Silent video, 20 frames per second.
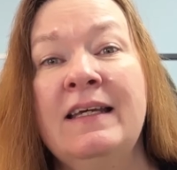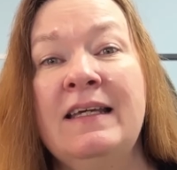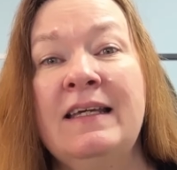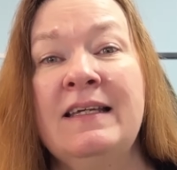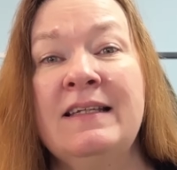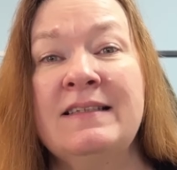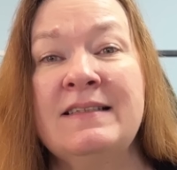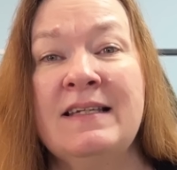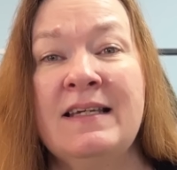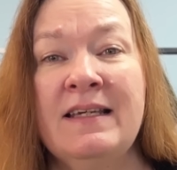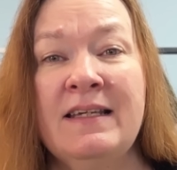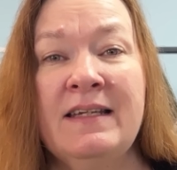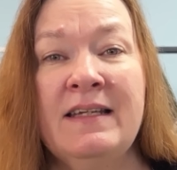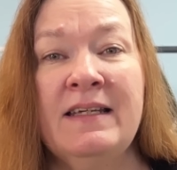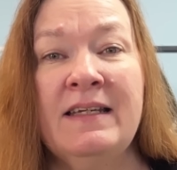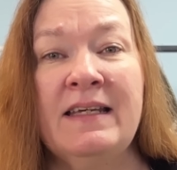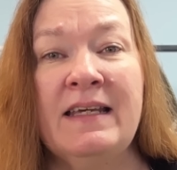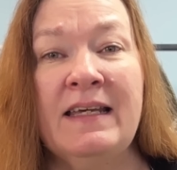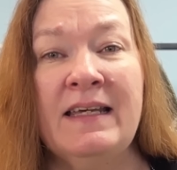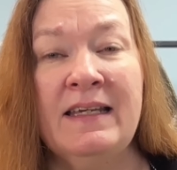It's
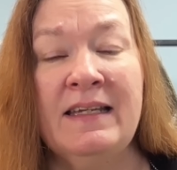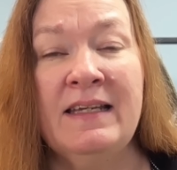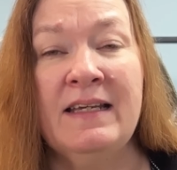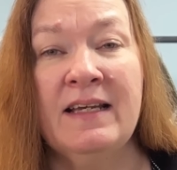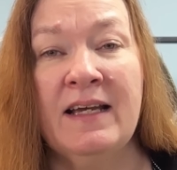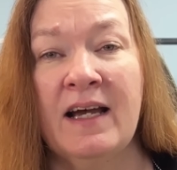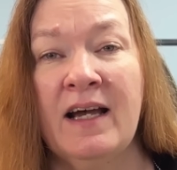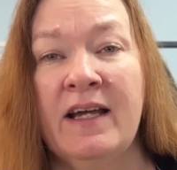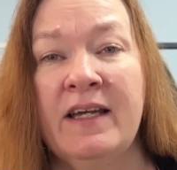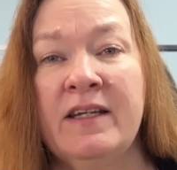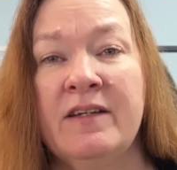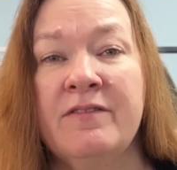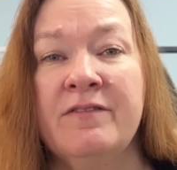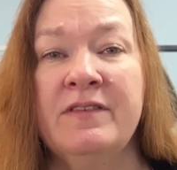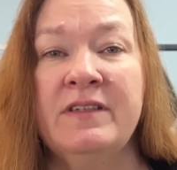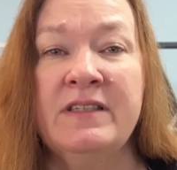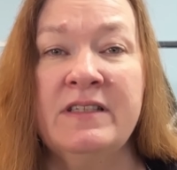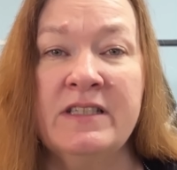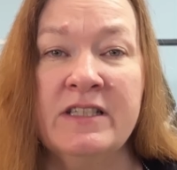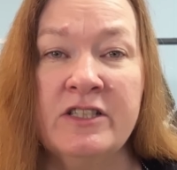hitting any kind of
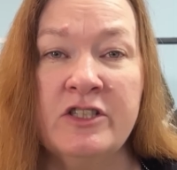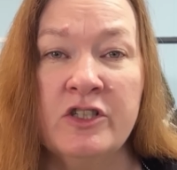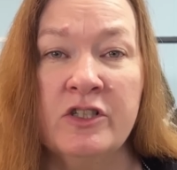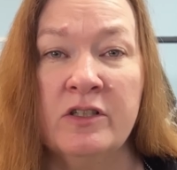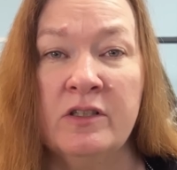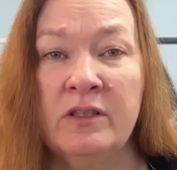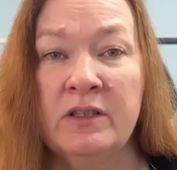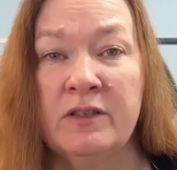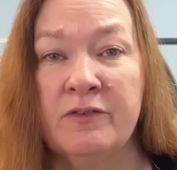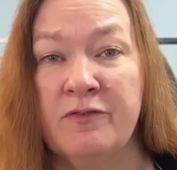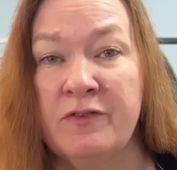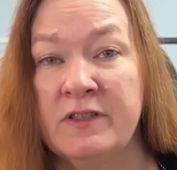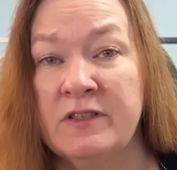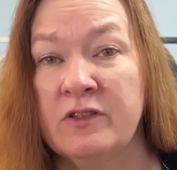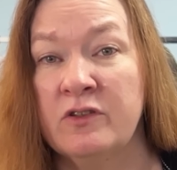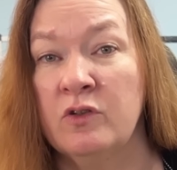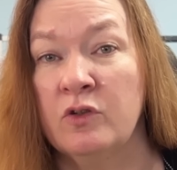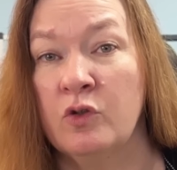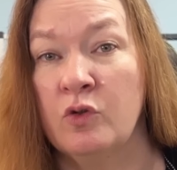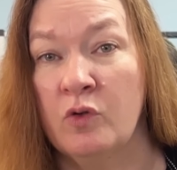digital to
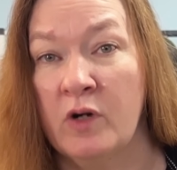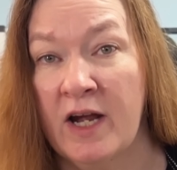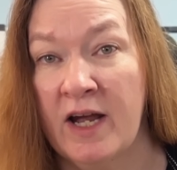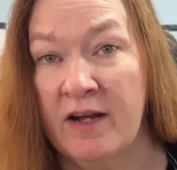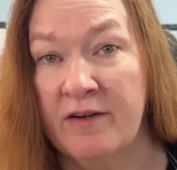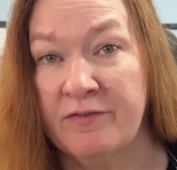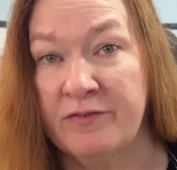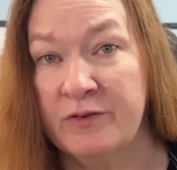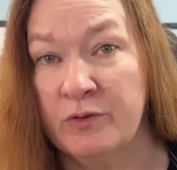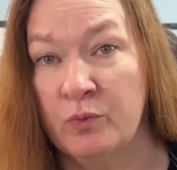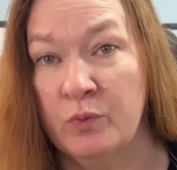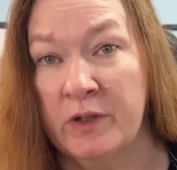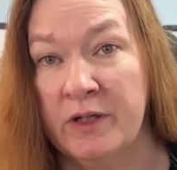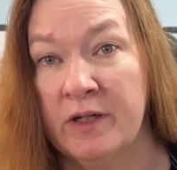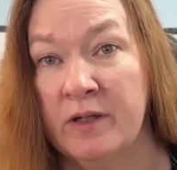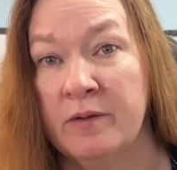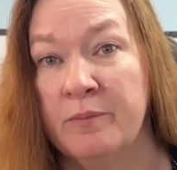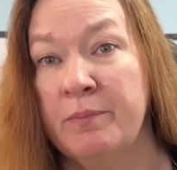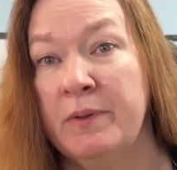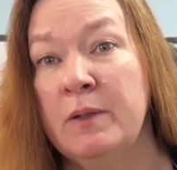physical craft
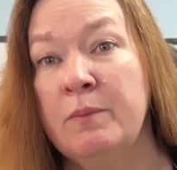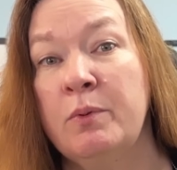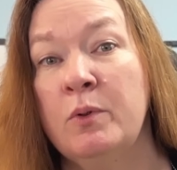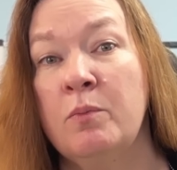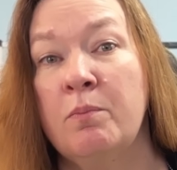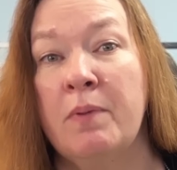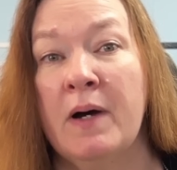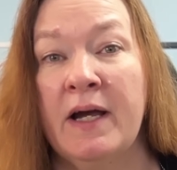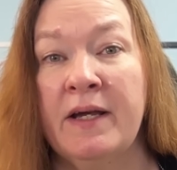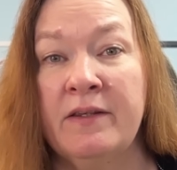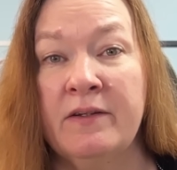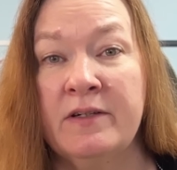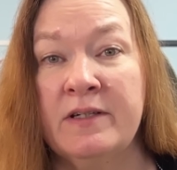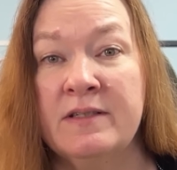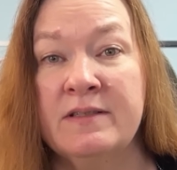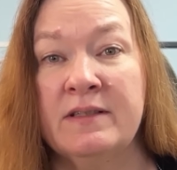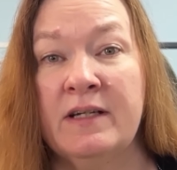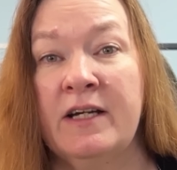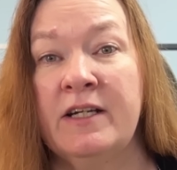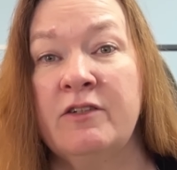where people buy their
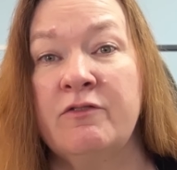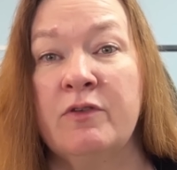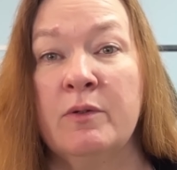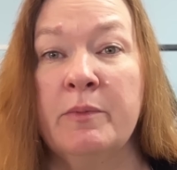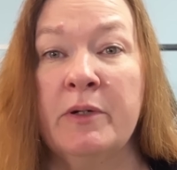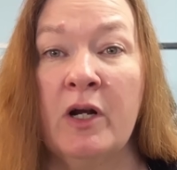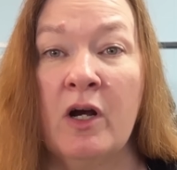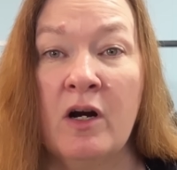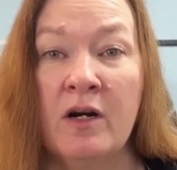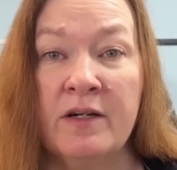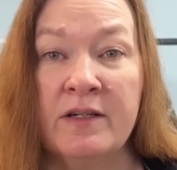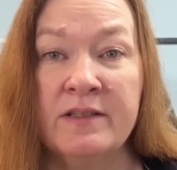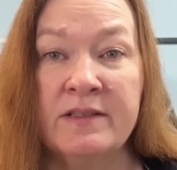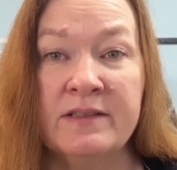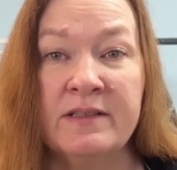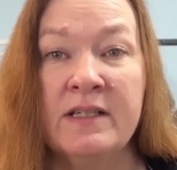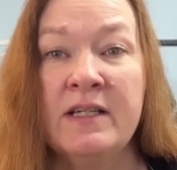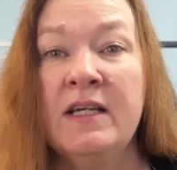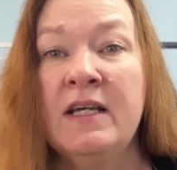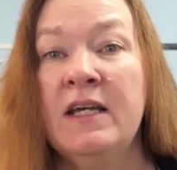design from an
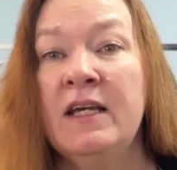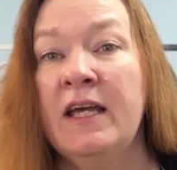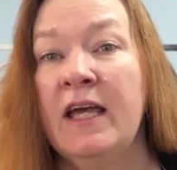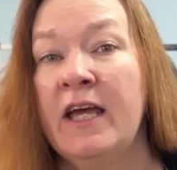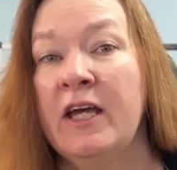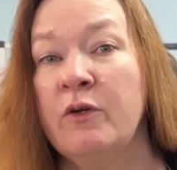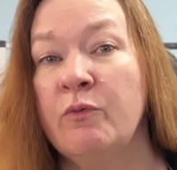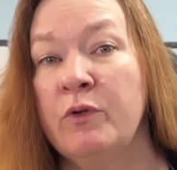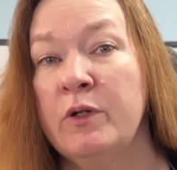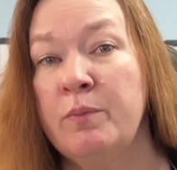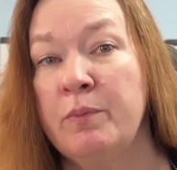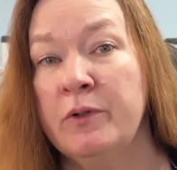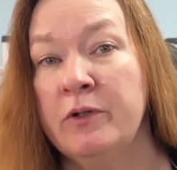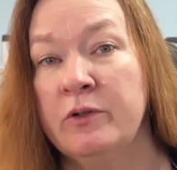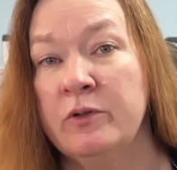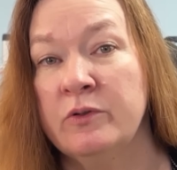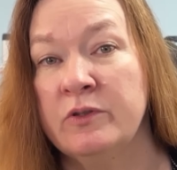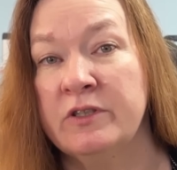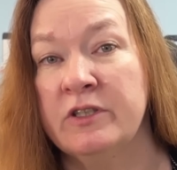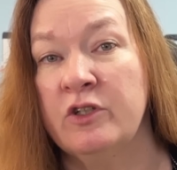artist and
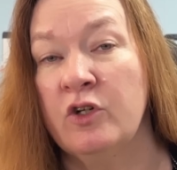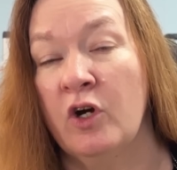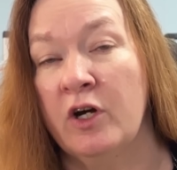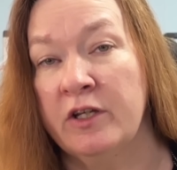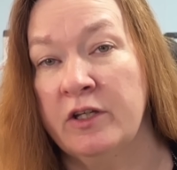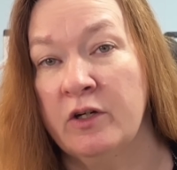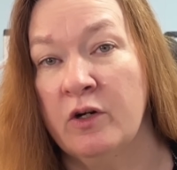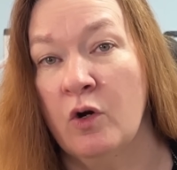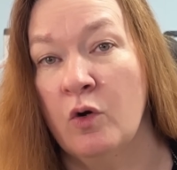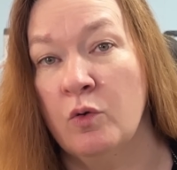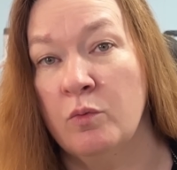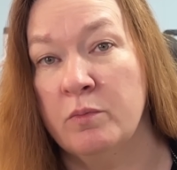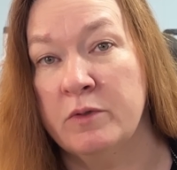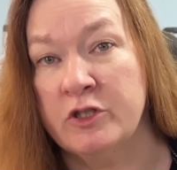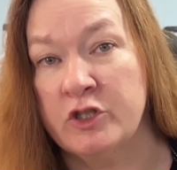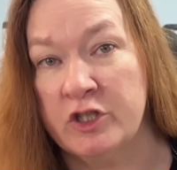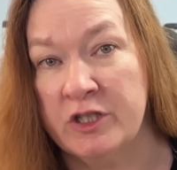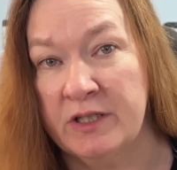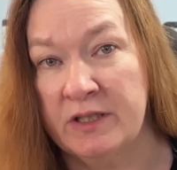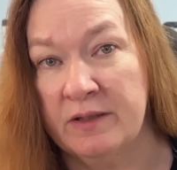reproduce it on their own
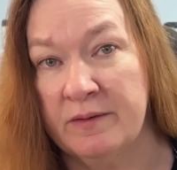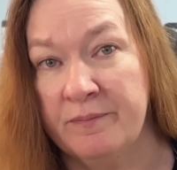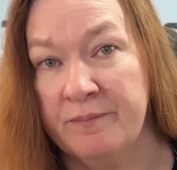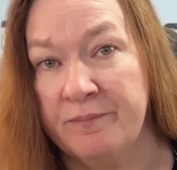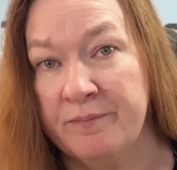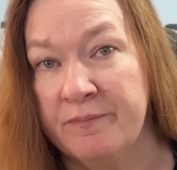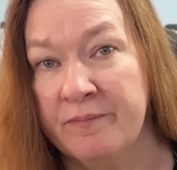machine.